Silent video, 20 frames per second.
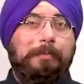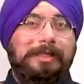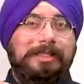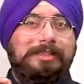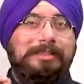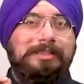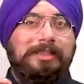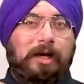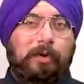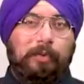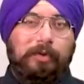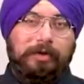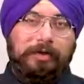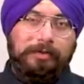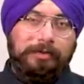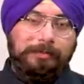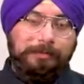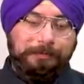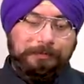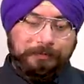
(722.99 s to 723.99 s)
be sound
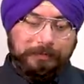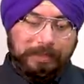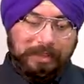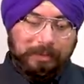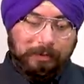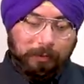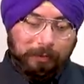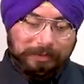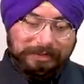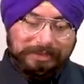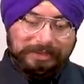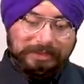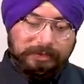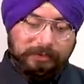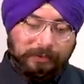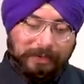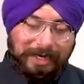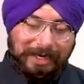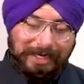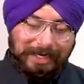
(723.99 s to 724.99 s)
which is
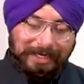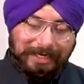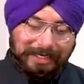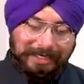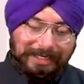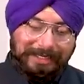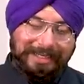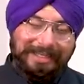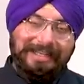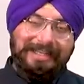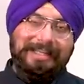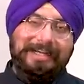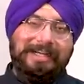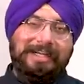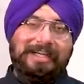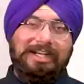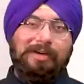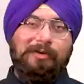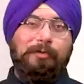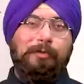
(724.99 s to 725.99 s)
why
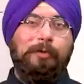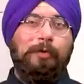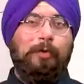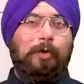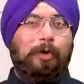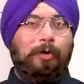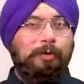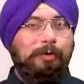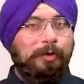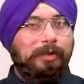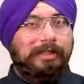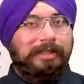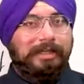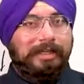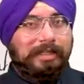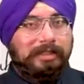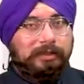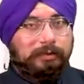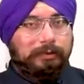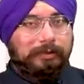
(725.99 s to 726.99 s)
integrated view of
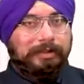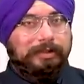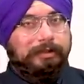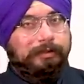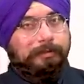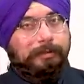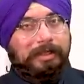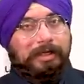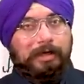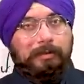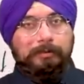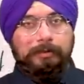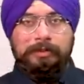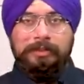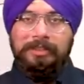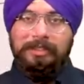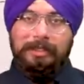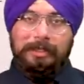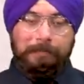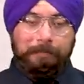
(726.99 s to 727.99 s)
interest
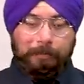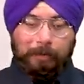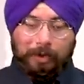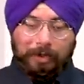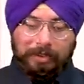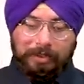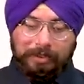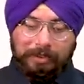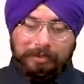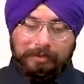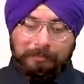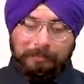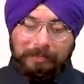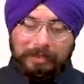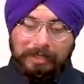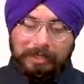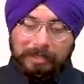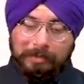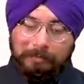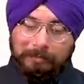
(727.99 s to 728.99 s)
becomes important.
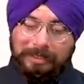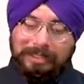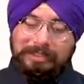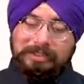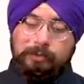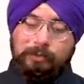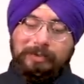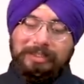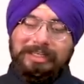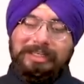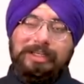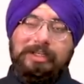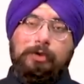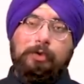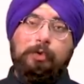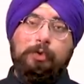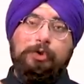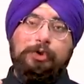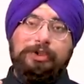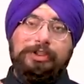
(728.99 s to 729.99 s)
Plus, we need
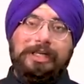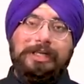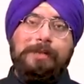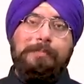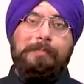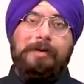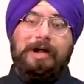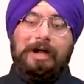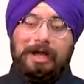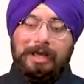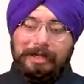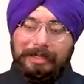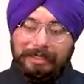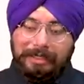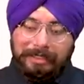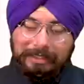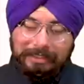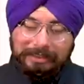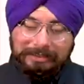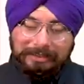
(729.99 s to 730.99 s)
to shape our
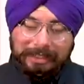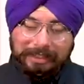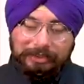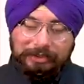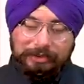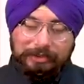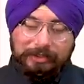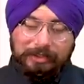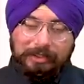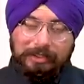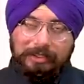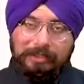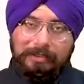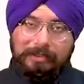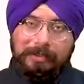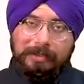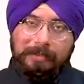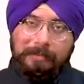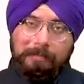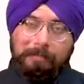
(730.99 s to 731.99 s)
intersection
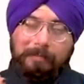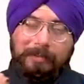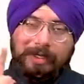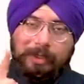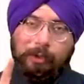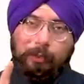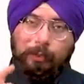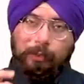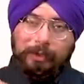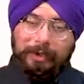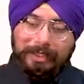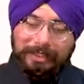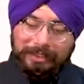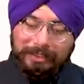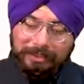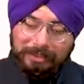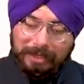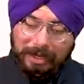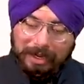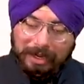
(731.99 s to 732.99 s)

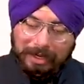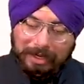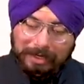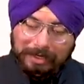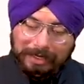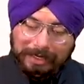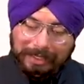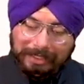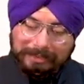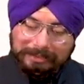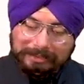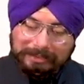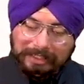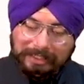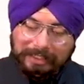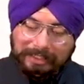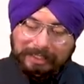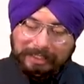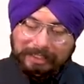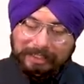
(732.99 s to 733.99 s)
between our
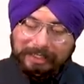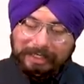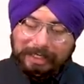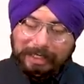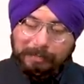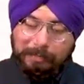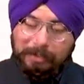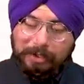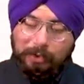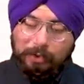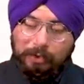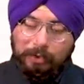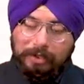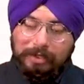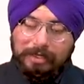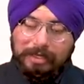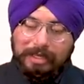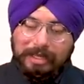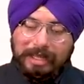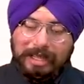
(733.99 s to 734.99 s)
extended
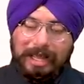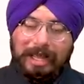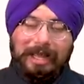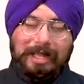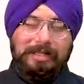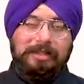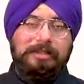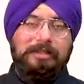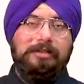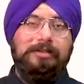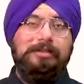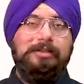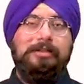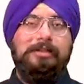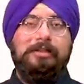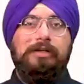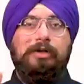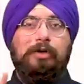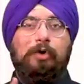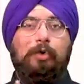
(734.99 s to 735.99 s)
neighborhood and the
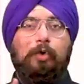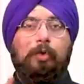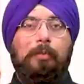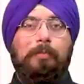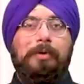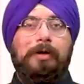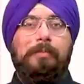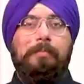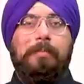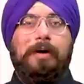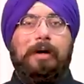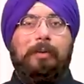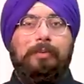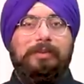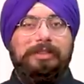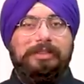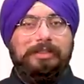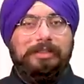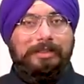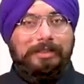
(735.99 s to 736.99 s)
global
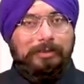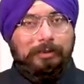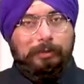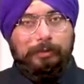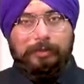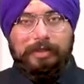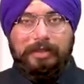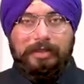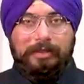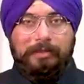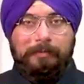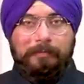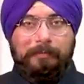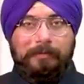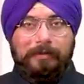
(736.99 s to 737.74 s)
powers in the world.